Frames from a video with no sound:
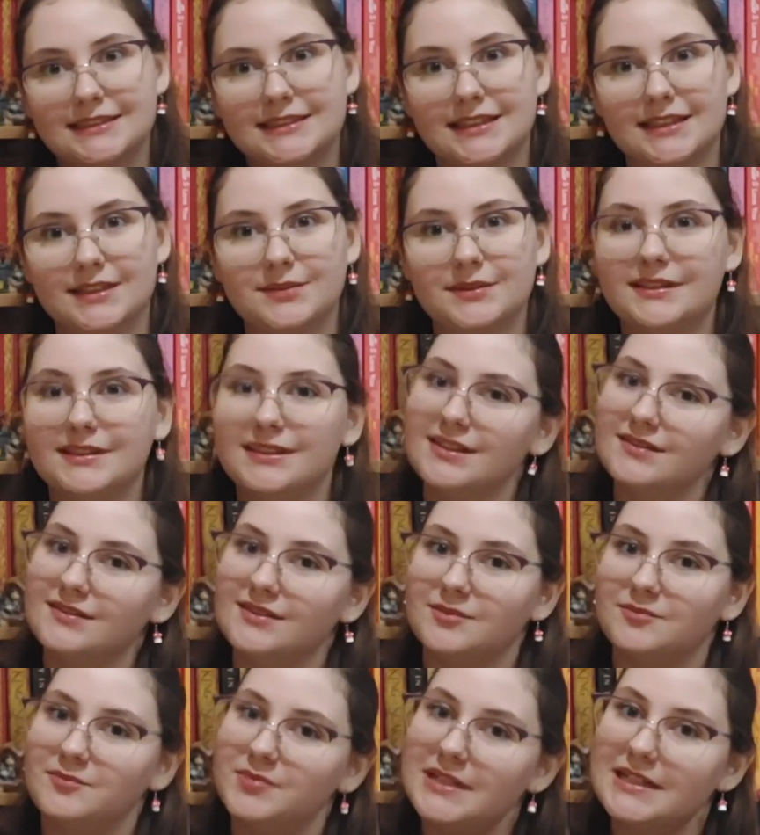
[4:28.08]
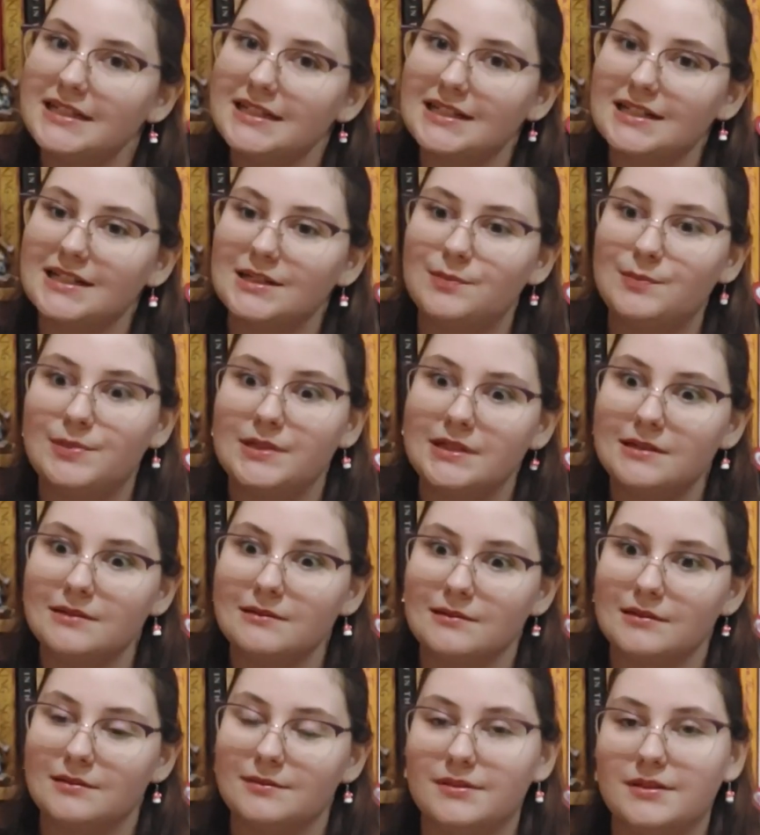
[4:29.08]
Guess we're gonna have to pick a
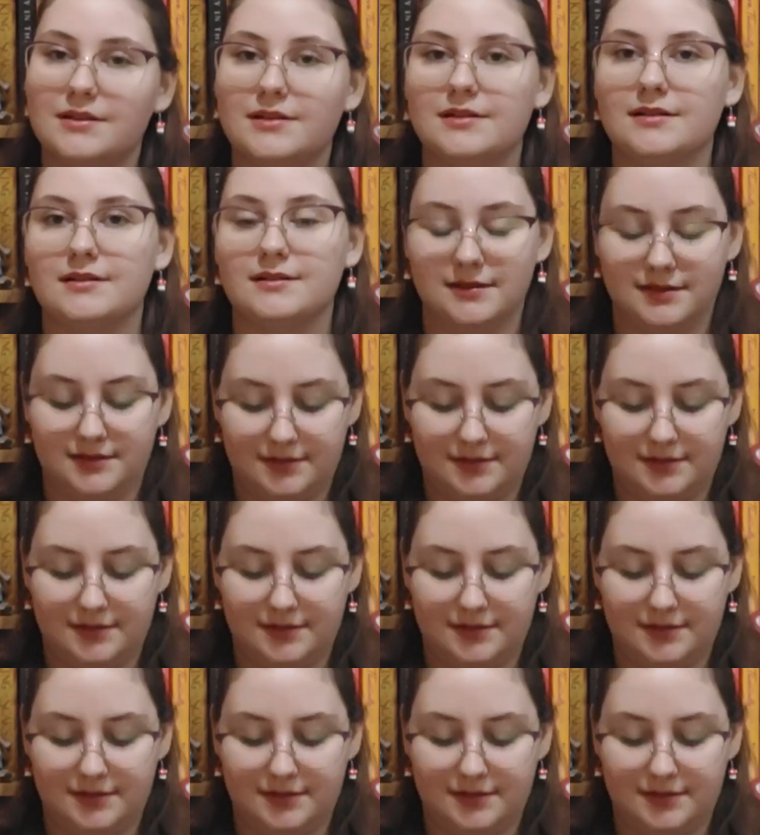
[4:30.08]
power-up card.